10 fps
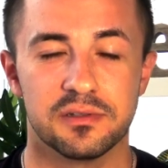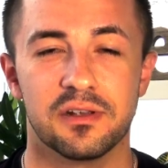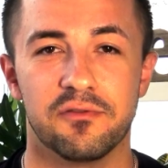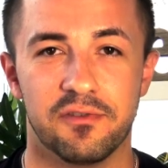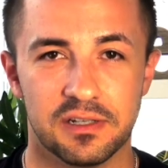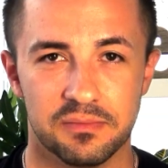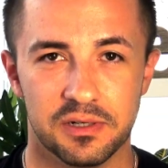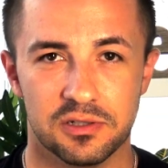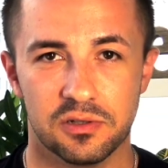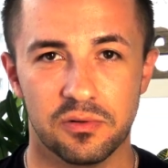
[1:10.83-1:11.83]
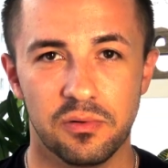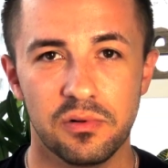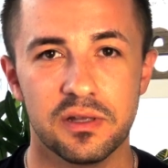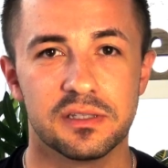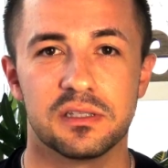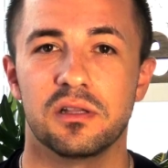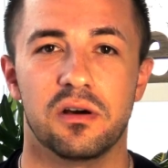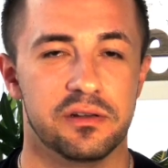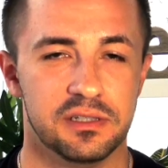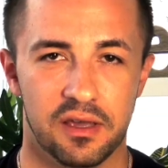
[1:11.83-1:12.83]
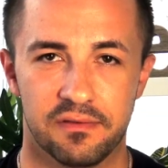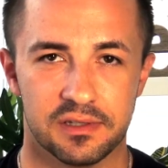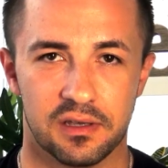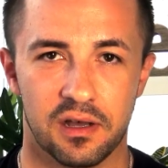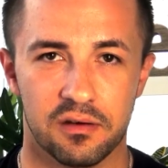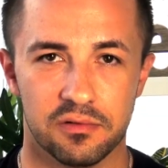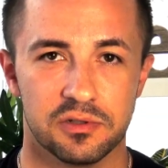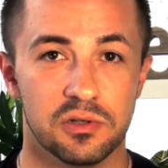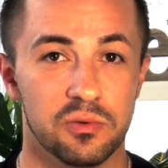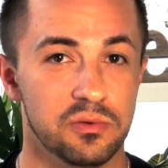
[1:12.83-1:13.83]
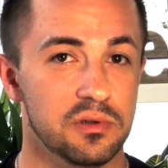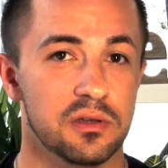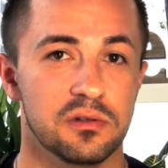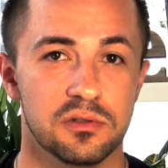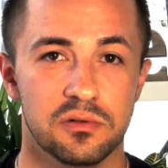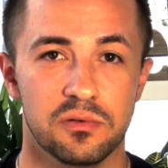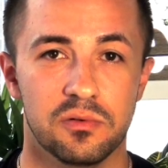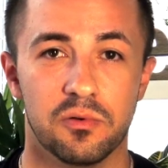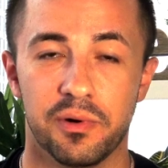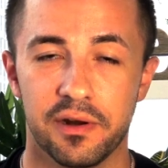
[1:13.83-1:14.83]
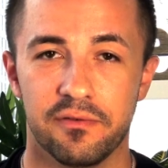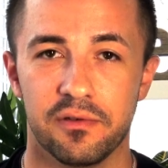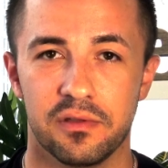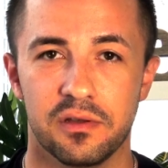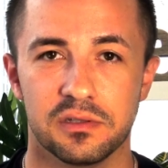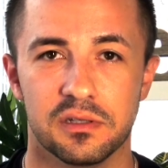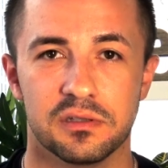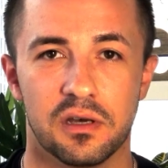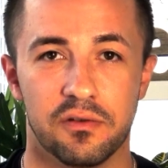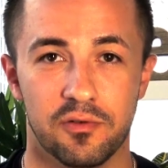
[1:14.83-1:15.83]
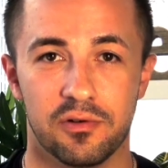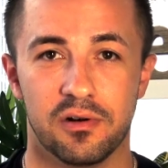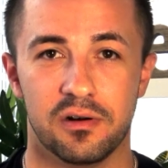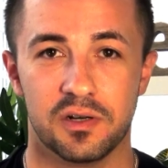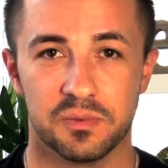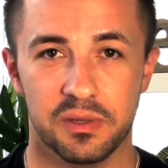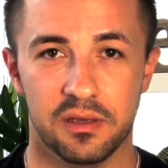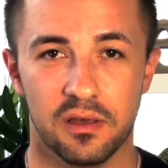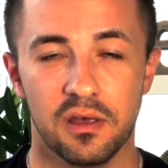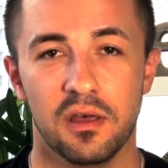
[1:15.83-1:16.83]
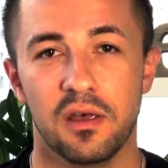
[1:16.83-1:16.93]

It's an investment tool. It's not a savings account. So you can do quite a few things inside of your RSP.